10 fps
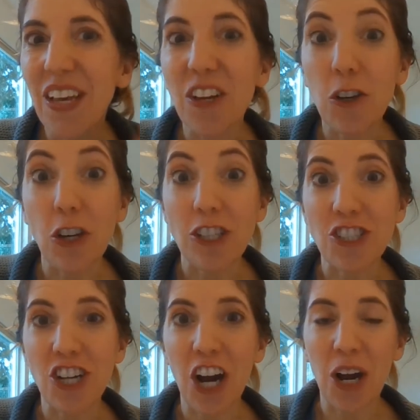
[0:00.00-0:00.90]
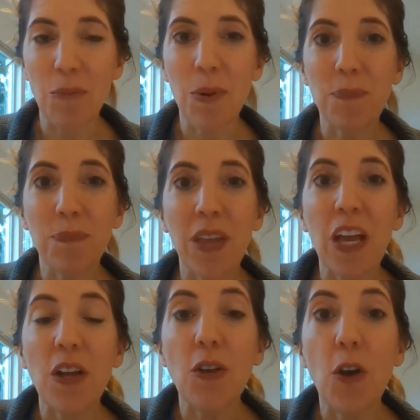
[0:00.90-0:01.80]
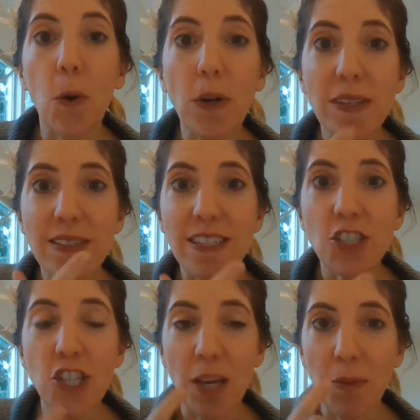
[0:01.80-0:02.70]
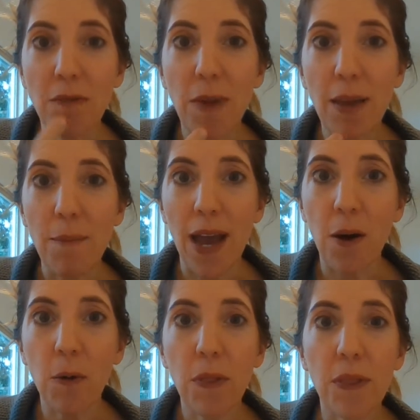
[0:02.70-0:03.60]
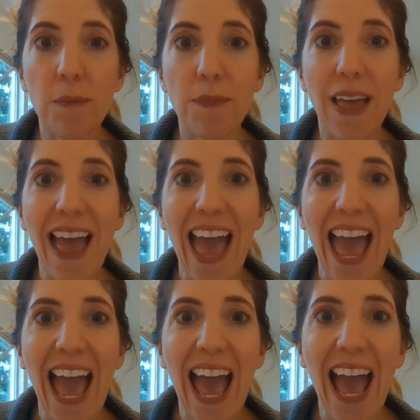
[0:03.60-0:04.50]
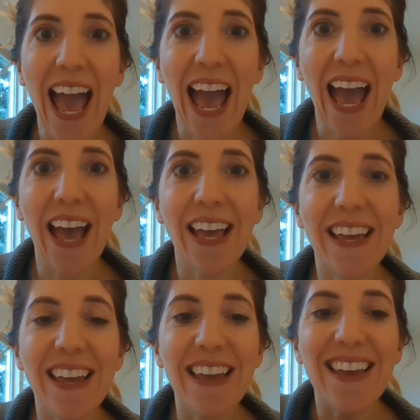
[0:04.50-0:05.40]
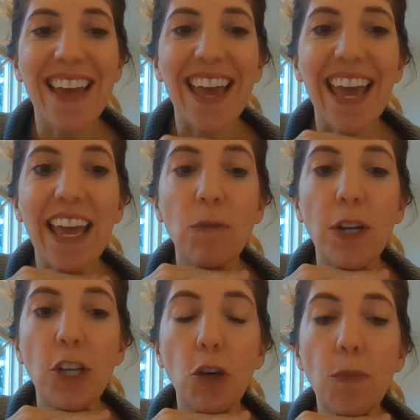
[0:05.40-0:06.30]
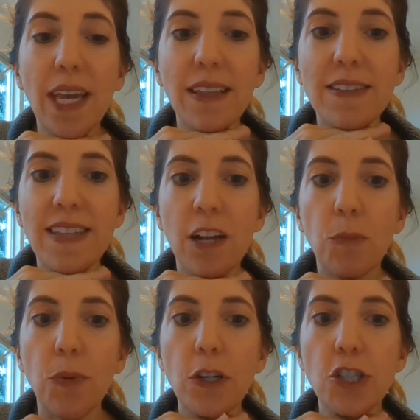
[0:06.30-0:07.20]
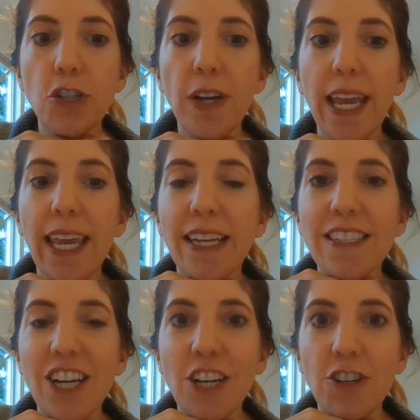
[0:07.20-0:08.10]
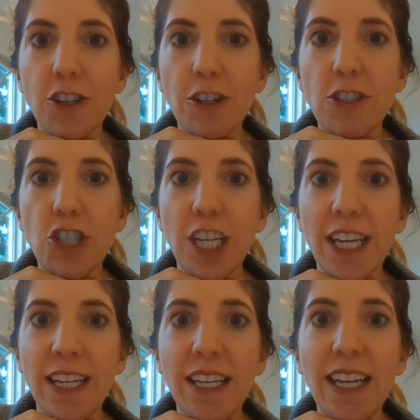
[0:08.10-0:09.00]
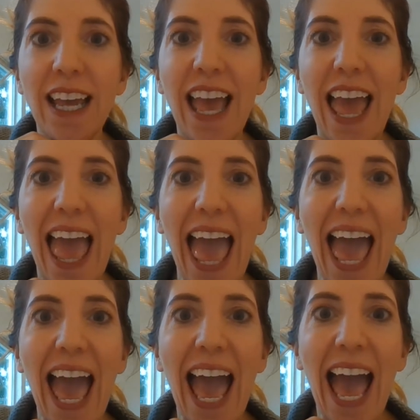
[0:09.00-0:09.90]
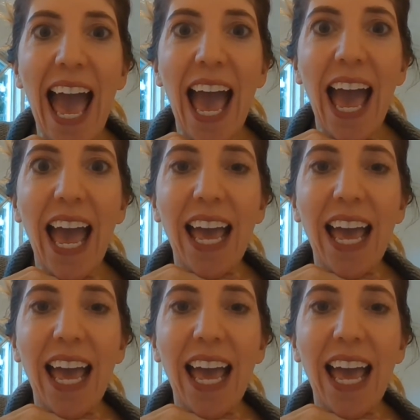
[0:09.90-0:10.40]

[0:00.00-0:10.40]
Good job. Notice the shape of my mouth. Ah. And when you make the sound, put your hand under your chin. Ah.